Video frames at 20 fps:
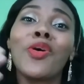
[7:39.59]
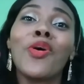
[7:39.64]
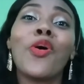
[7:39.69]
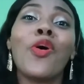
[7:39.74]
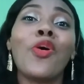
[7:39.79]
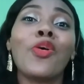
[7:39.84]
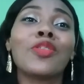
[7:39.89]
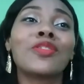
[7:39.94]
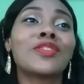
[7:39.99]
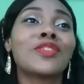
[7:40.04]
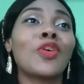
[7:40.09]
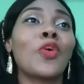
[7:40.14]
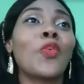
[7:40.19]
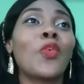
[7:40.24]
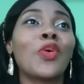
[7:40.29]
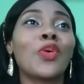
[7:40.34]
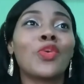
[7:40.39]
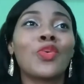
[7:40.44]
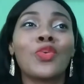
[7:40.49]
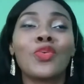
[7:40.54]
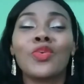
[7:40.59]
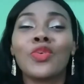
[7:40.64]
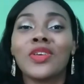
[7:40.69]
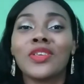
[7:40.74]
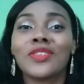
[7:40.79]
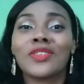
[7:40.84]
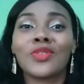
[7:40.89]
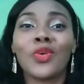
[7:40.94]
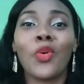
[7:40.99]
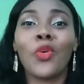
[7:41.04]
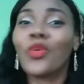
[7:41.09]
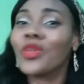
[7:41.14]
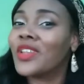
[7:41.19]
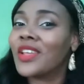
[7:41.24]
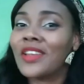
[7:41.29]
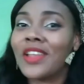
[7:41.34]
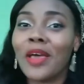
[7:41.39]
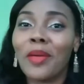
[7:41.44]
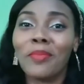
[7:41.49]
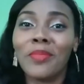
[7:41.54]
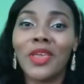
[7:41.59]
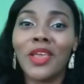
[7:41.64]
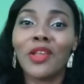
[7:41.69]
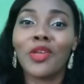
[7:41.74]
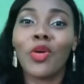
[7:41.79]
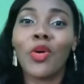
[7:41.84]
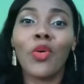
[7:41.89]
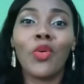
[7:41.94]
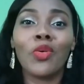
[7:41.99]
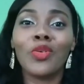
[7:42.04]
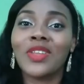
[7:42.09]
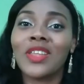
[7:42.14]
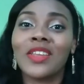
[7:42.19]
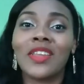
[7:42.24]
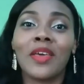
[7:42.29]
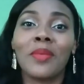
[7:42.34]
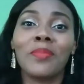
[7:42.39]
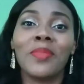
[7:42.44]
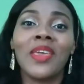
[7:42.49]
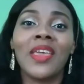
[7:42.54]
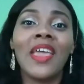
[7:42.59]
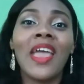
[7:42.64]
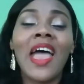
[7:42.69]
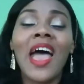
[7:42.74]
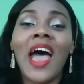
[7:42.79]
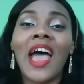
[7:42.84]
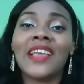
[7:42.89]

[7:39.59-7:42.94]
call someone who is older than me, a lot older than me.